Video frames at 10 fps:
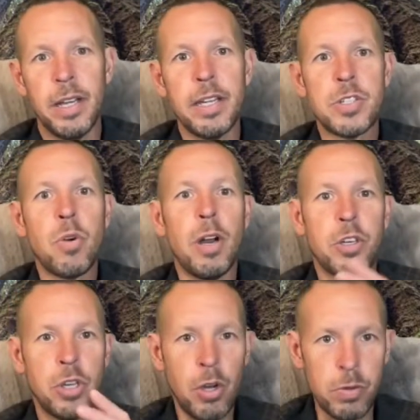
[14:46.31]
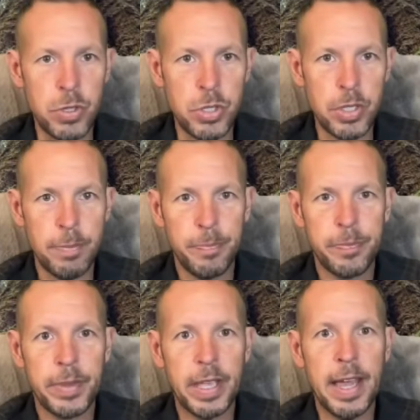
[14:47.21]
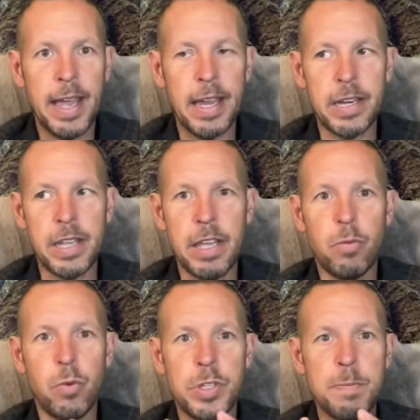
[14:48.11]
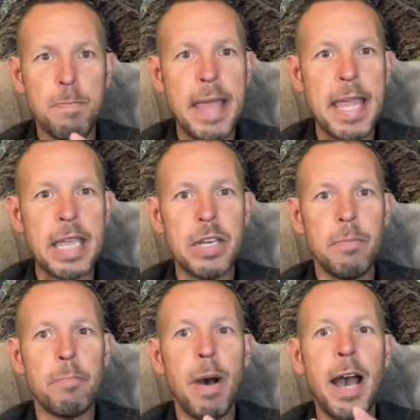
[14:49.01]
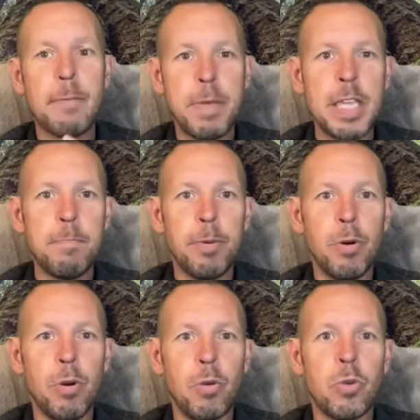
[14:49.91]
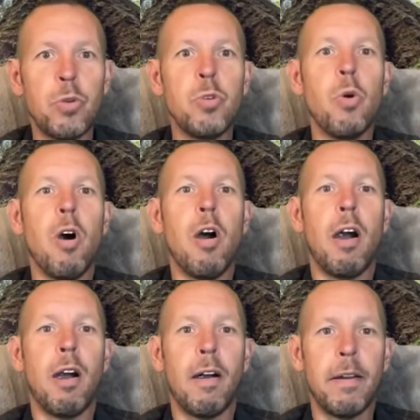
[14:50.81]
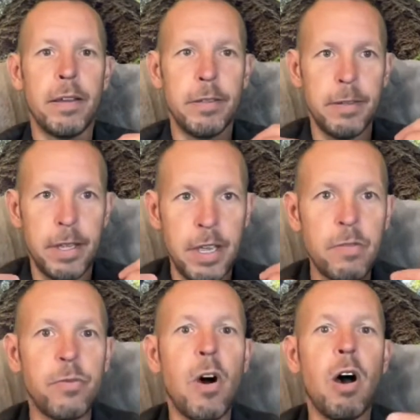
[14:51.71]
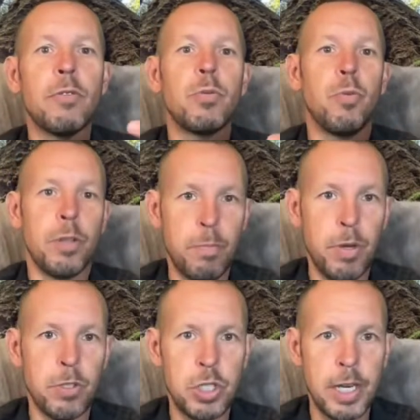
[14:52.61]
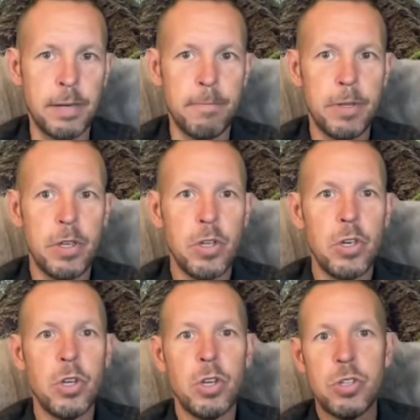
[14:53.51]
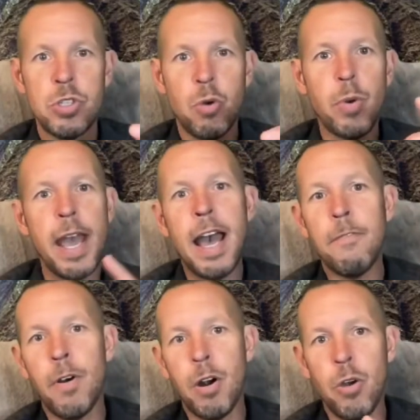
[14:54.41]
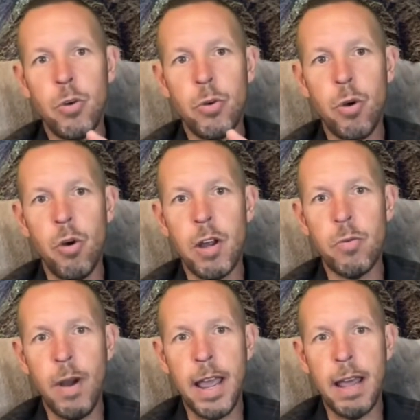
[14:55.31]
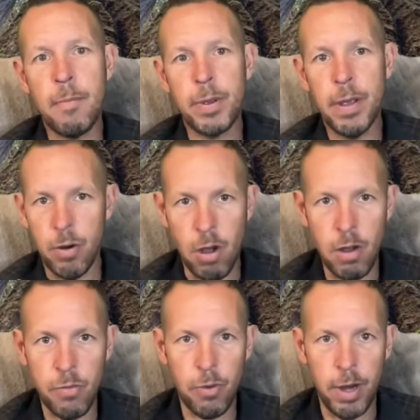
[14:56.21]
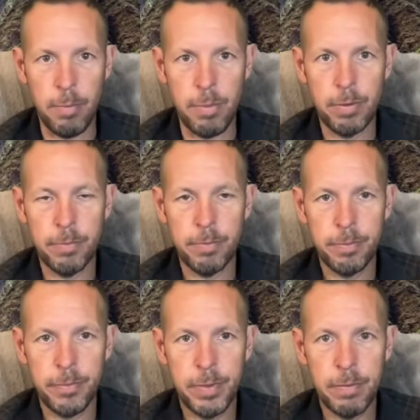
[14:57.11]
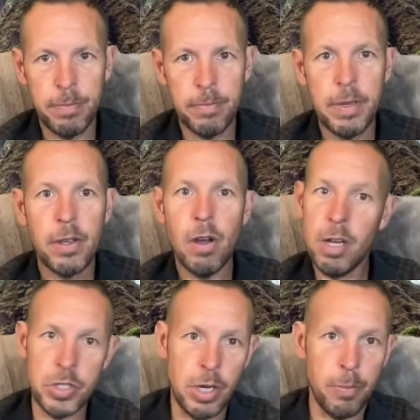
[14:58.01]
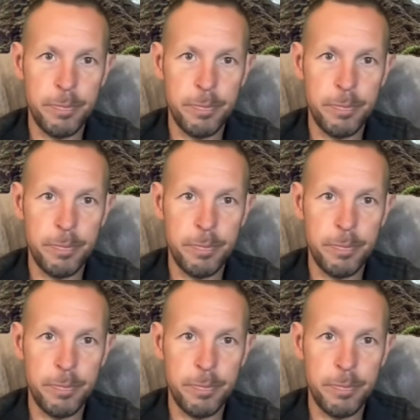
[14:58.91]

It's called Coast. And it was made by people who are involved with PulseChain. So we have our own on-ramp and off-ramp also.